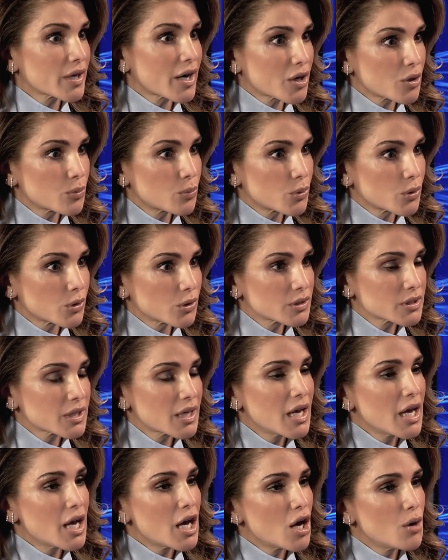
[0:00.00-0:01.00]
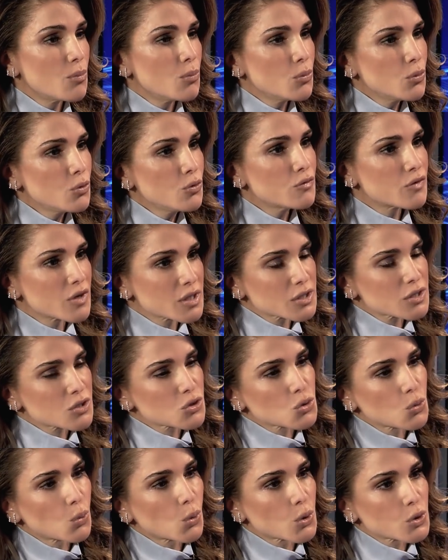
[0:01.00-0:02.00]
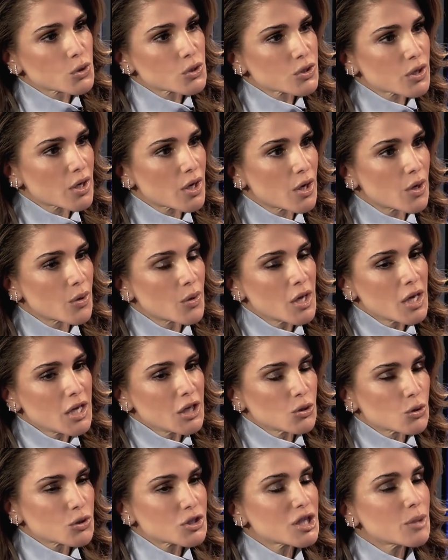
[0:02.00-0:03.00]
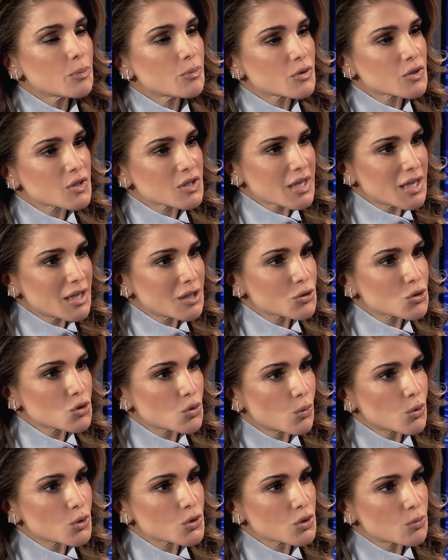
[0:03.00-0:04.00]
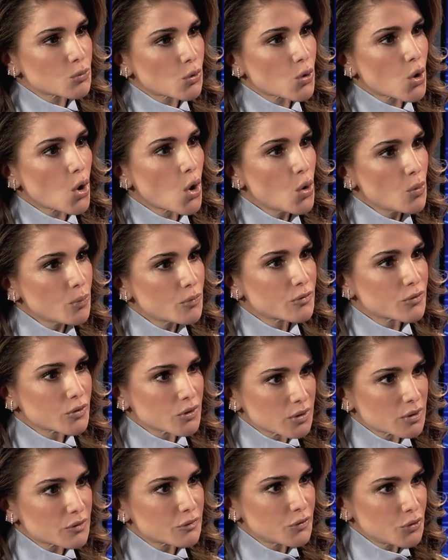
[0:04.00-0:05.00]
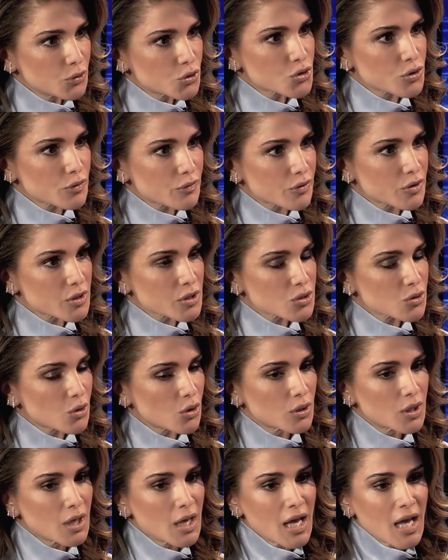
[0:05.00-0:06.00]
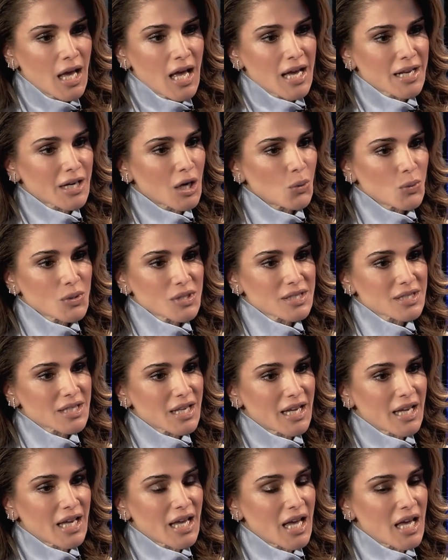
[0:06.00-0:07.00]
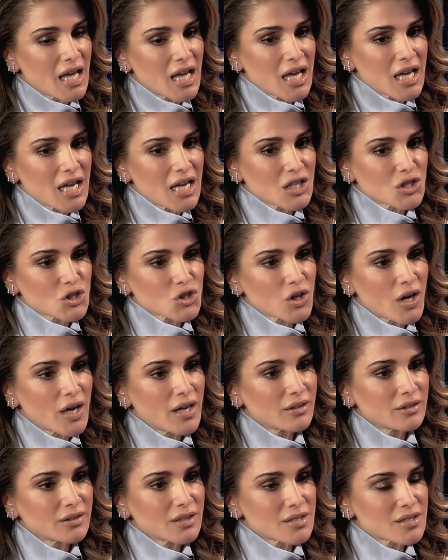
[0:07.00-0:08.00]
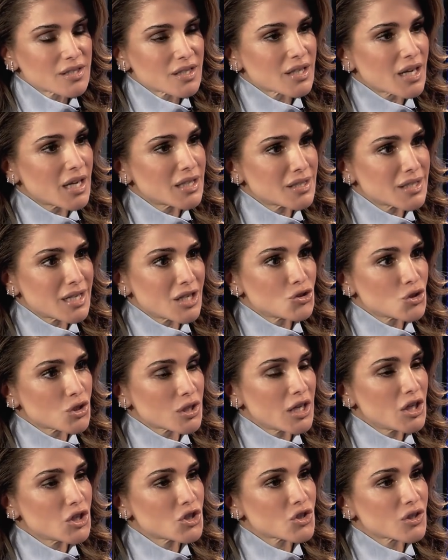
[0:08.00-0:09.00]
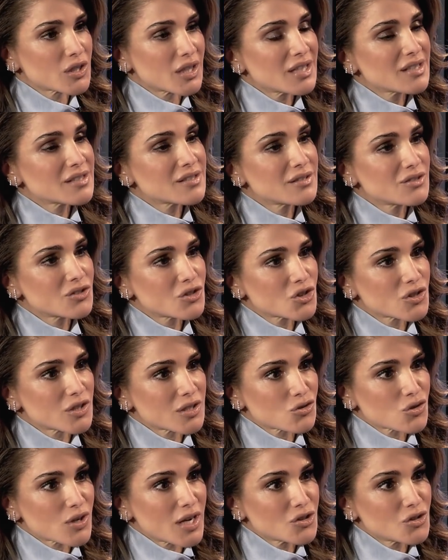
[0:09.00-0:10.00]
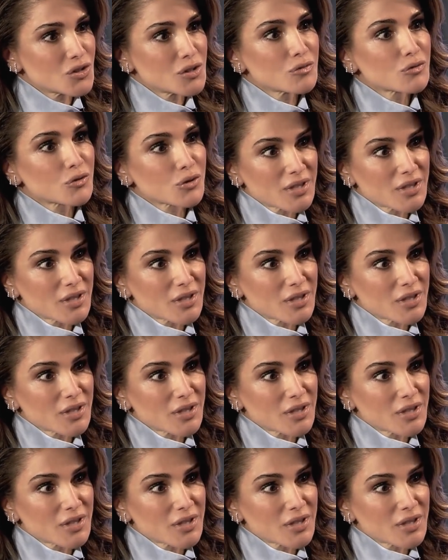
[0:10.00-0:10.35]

Arab world and move us towards, tip the scales towards a more hopeful future for us all. And I always say a child that's denied an education isn't just a tragedy for